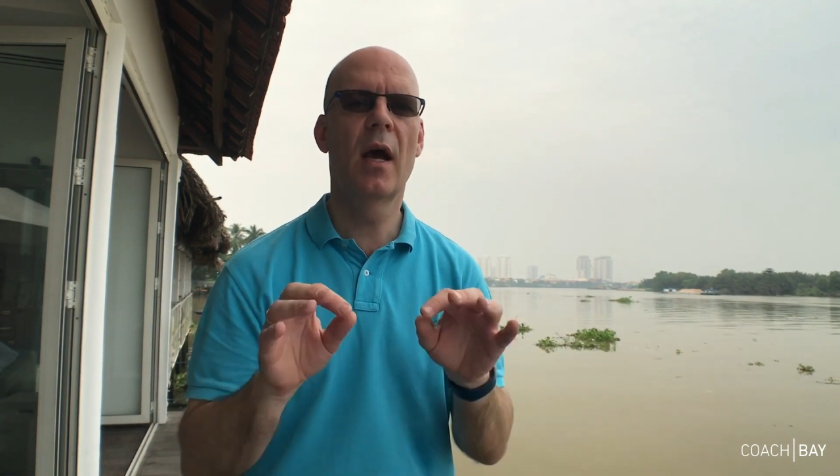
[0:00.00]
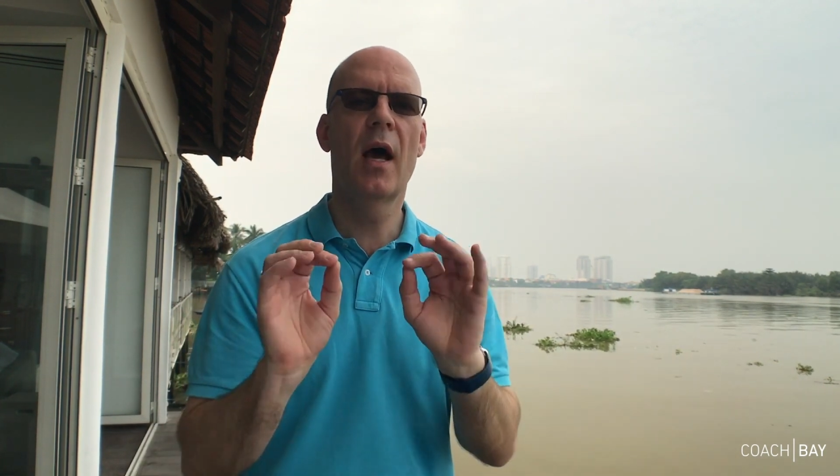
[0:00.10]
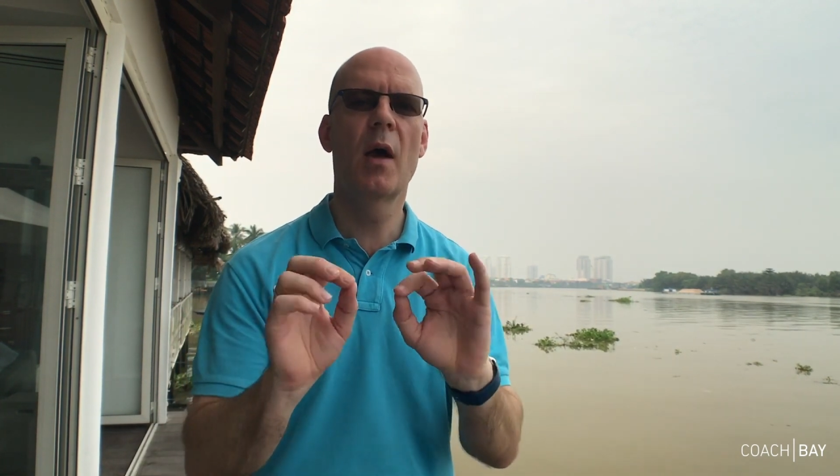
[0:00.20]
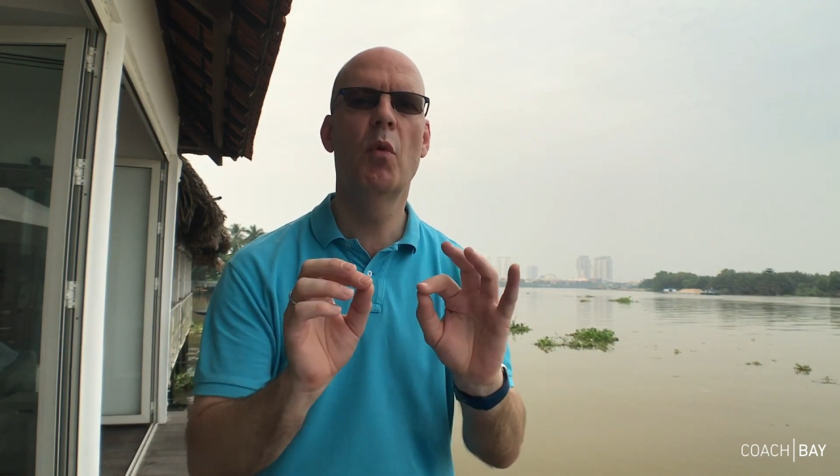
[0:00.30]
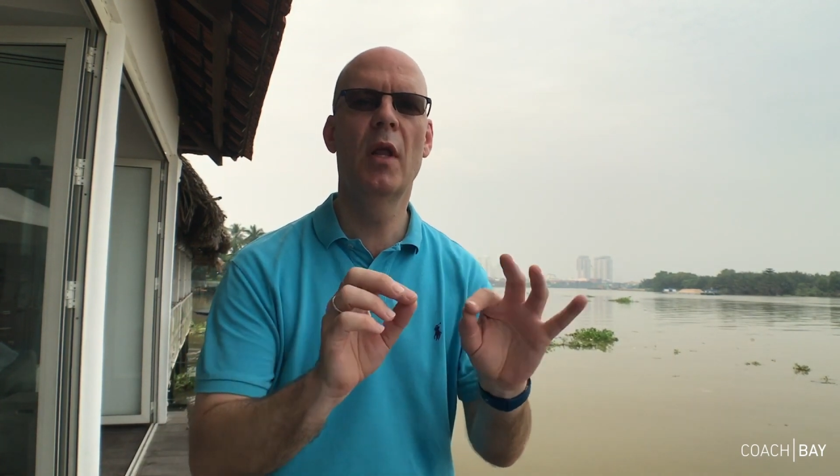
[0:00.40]

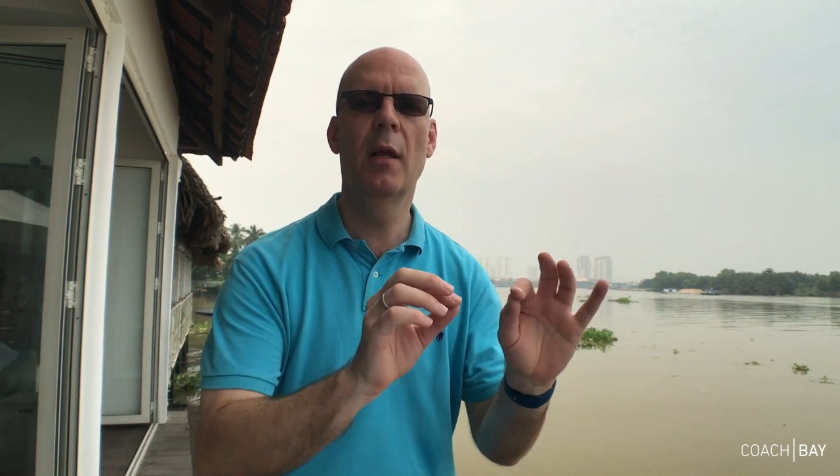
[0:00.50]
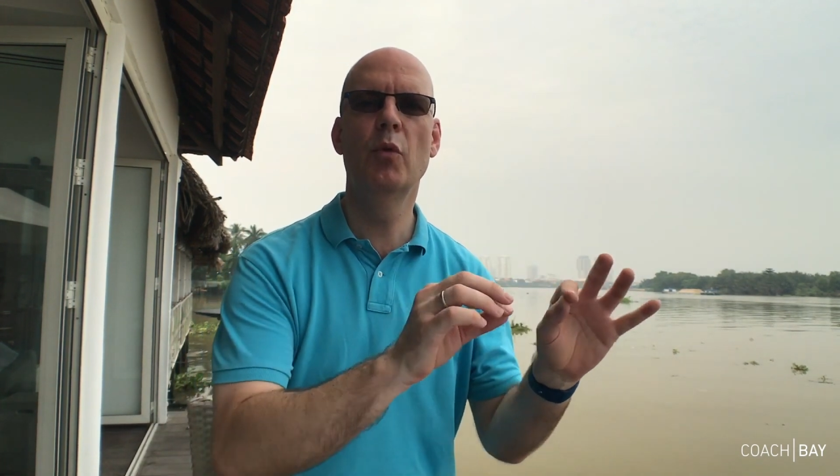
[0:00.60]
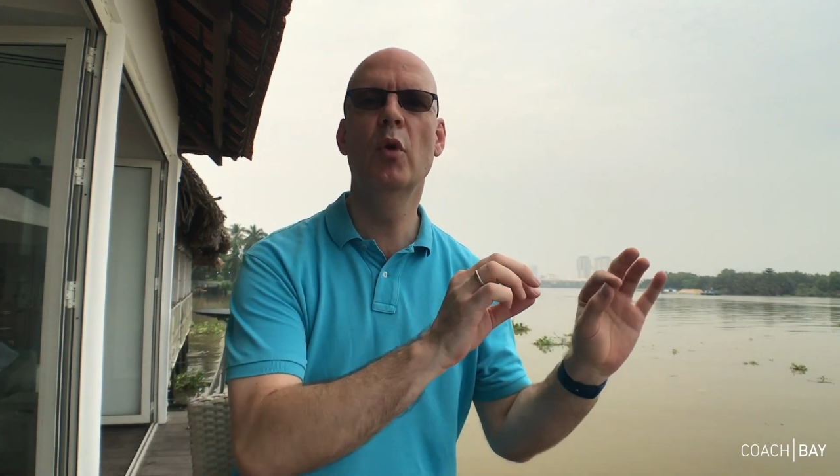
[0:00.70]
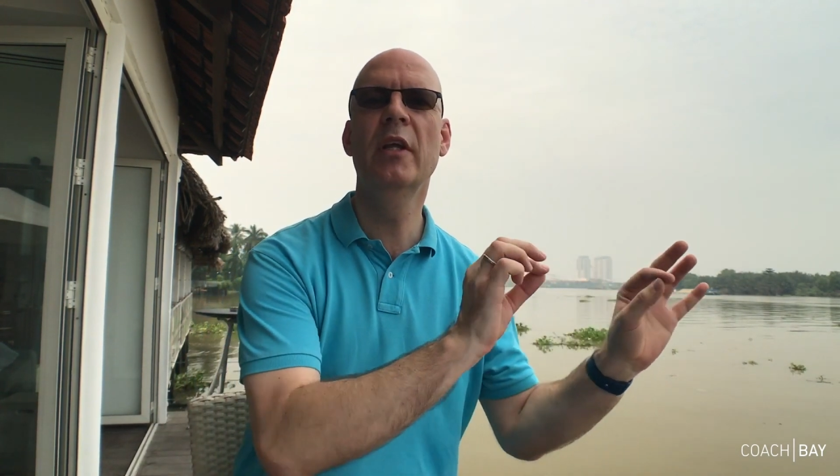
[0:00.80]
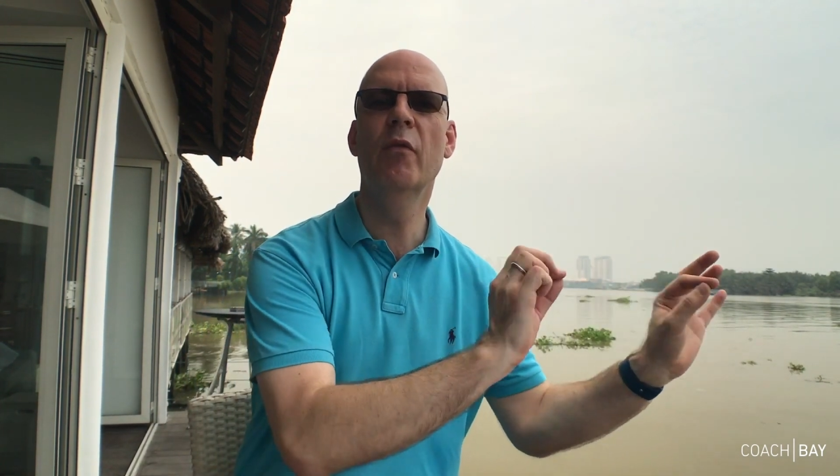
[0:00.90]
I will help
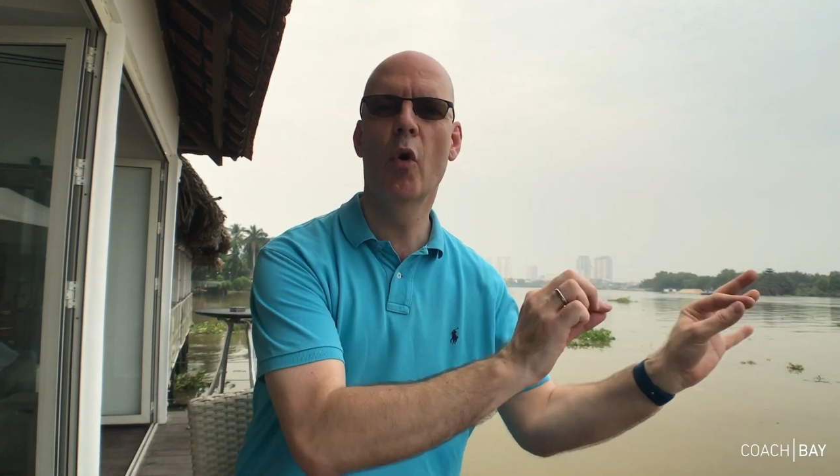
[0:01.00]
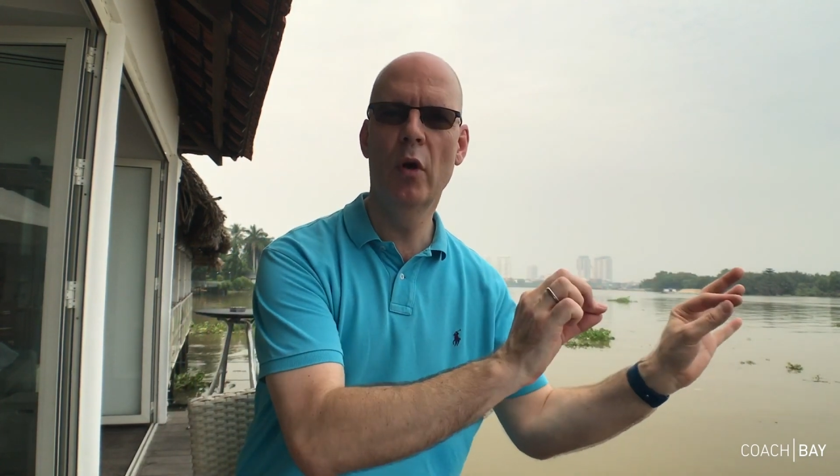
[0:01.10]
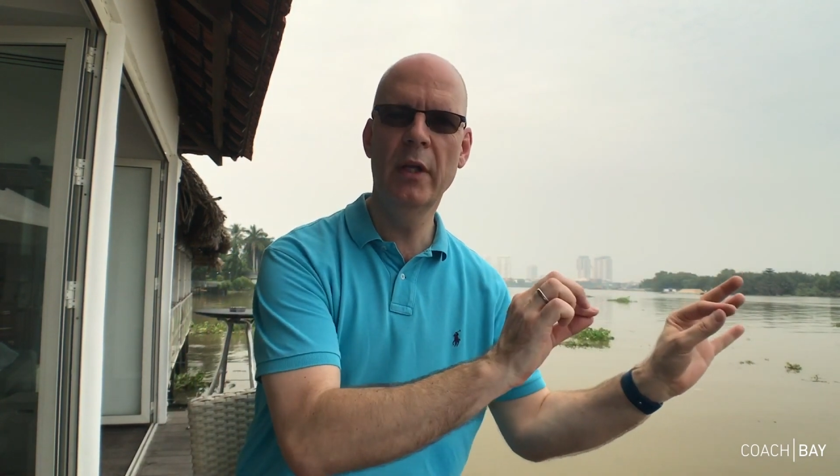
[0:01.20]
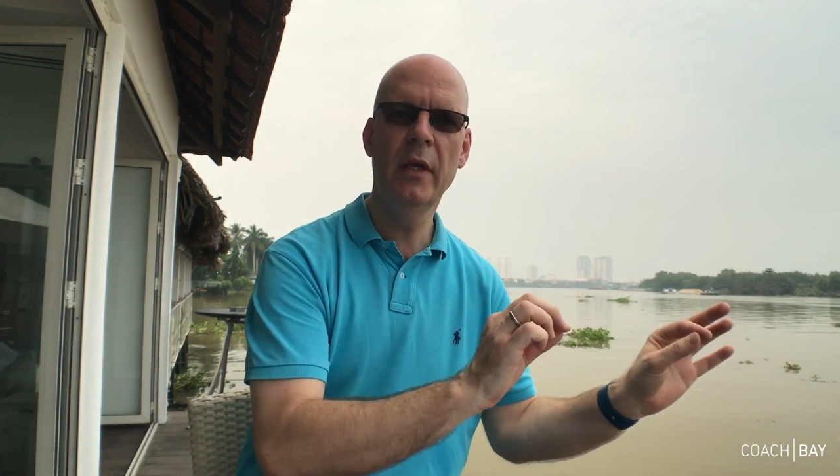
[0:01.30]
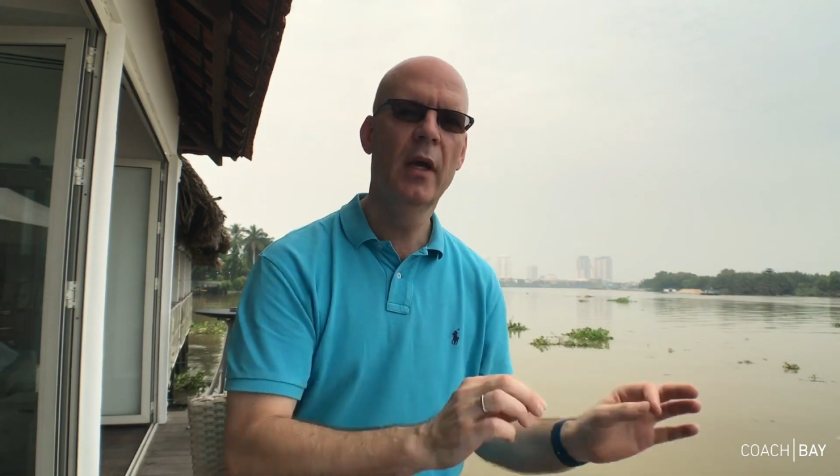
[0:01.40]
you leave
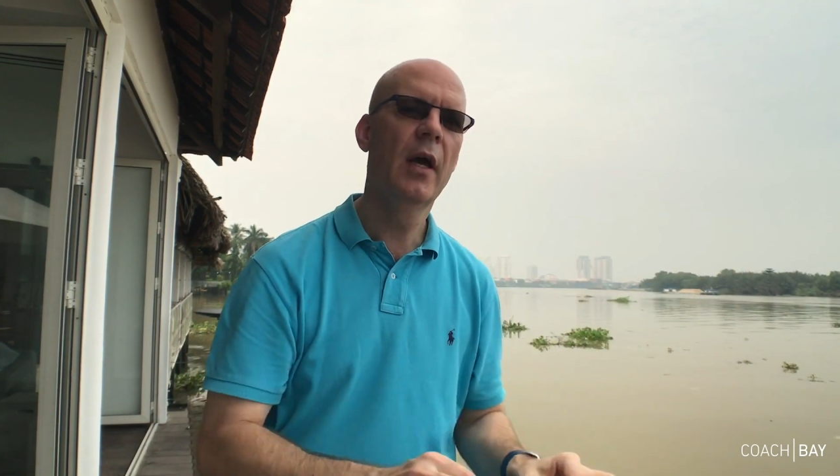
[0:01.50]
early,